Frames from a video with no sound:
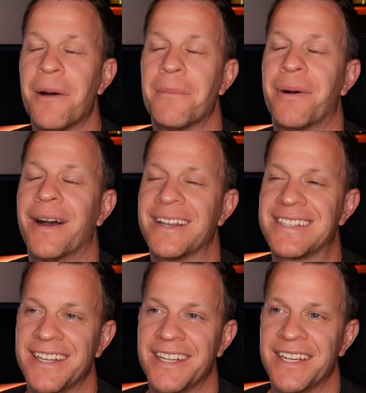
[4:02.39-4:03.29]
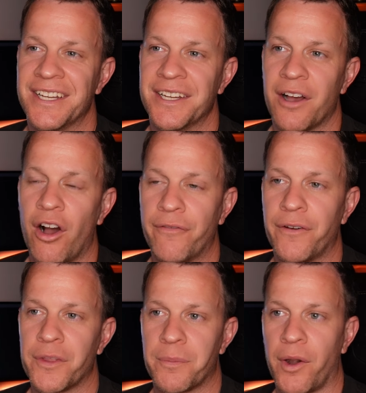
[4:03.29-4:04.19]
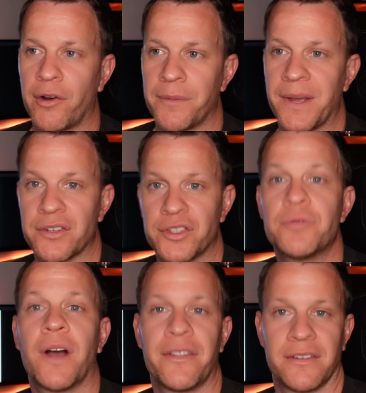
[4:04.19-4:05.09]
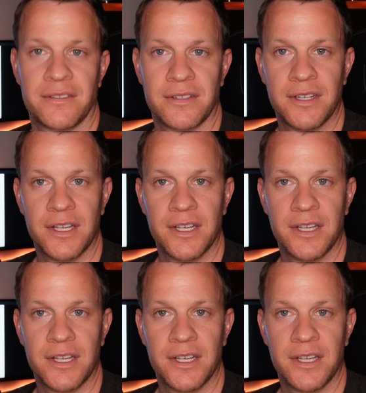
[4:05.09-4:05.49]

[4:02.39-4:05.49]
but offer the program out to others.